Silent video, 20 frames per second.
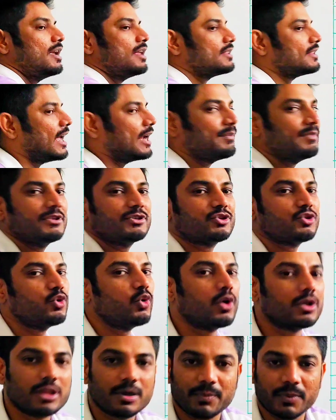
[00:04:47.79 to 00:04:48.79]
that means
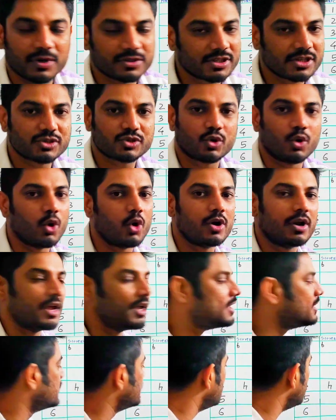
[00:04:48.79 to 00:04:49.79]
no other person scored
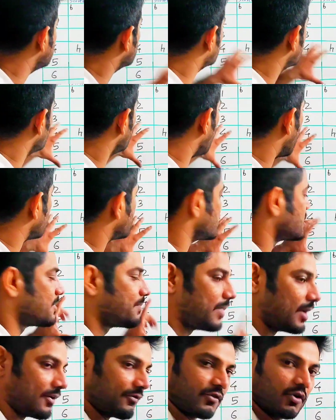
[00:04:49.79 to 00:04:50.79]
in these 2 matches
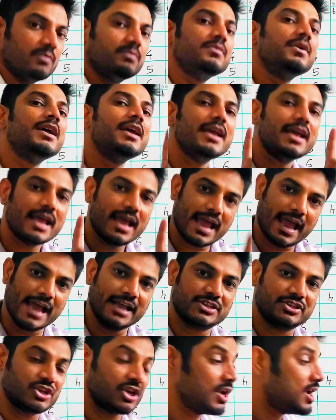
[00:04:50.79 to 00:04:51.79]
apart from
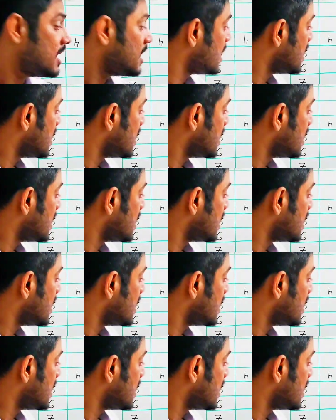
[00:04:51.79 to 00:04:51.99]
H.